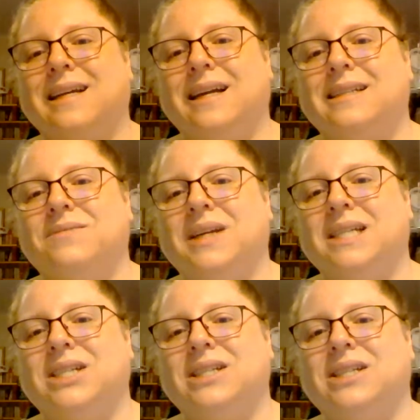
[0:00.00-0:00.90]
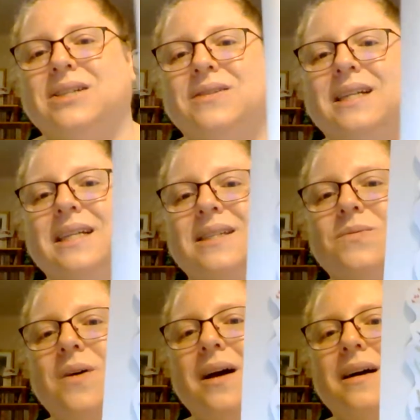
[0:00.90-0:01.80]
got dimension to it as
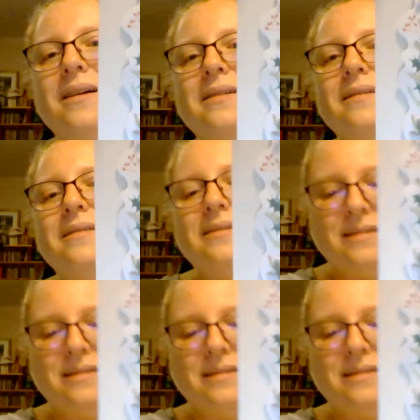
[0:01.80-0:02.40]
well.